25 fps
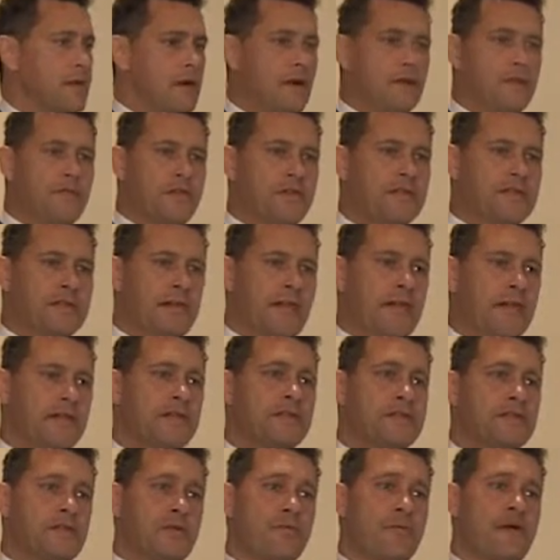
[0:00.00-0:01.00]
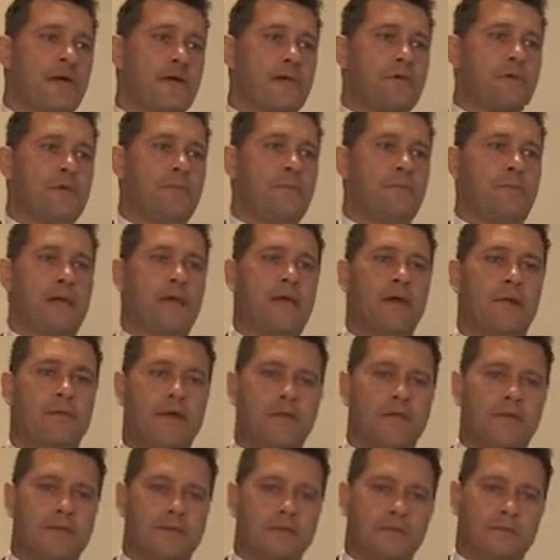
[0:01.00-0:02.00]
of this interregnum
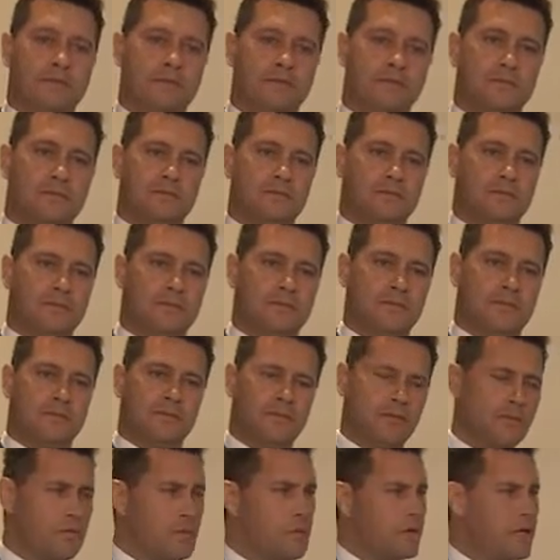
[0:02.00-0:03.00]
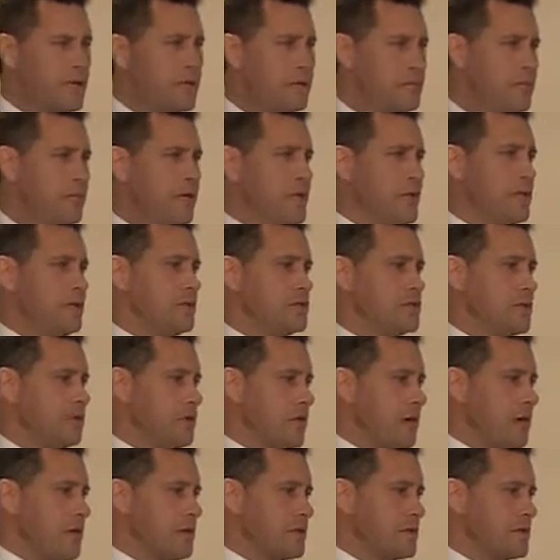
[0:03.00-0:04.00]
period? What will it mean to
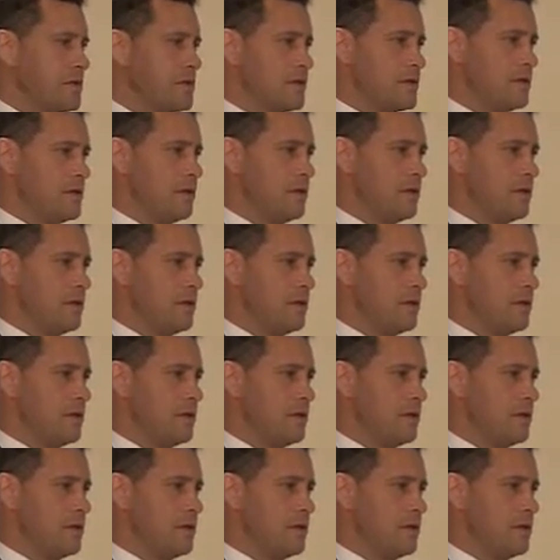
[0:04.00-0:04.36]
us